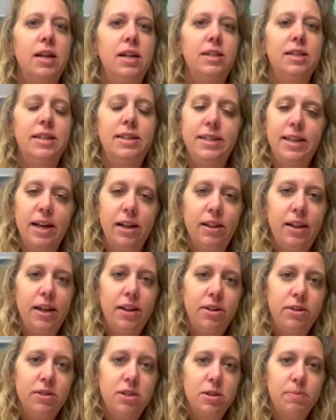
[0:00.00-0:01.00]
to tell
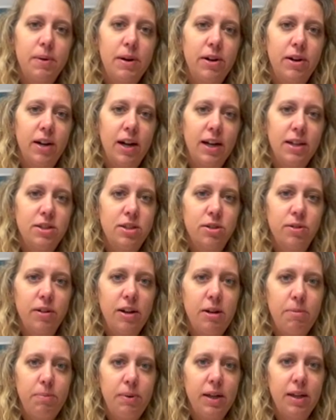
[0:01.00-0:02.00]
others about God's
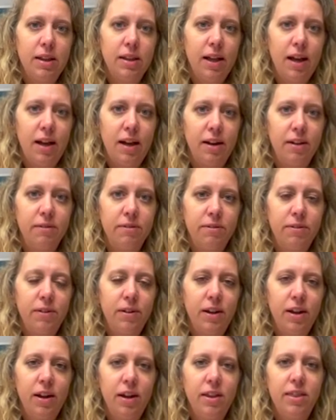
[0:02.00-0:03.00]
great big love.
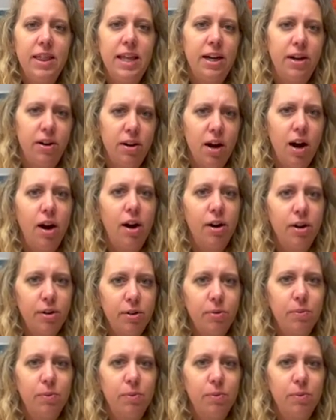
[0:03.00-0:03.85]
They are hard